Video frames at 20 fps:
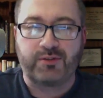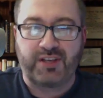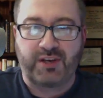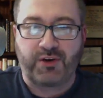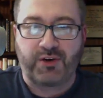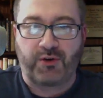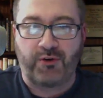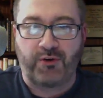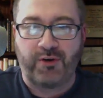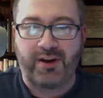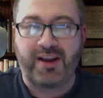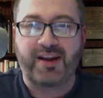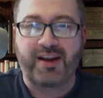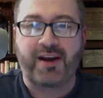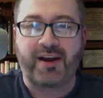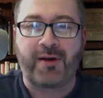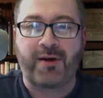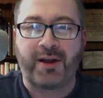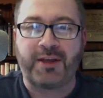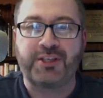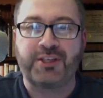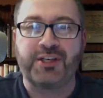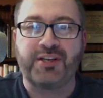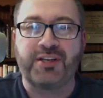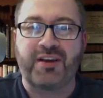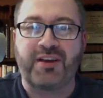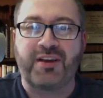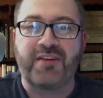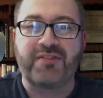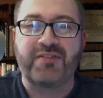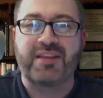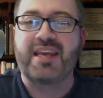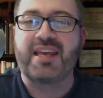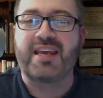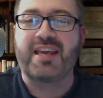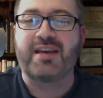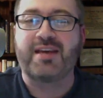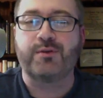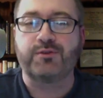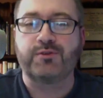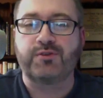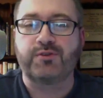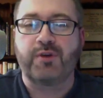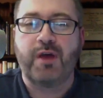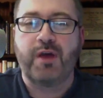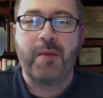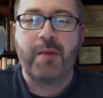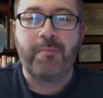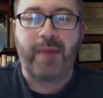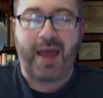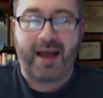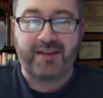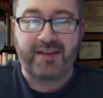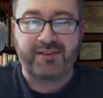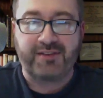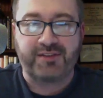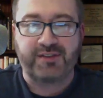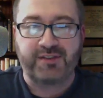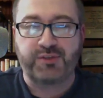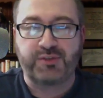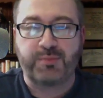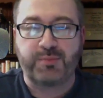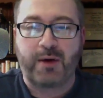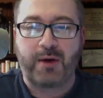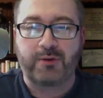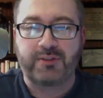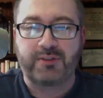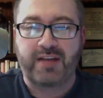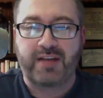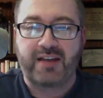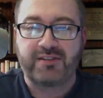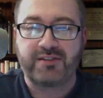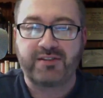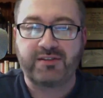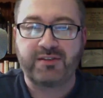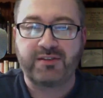the current incarnation of the Eagles, passed the smell test.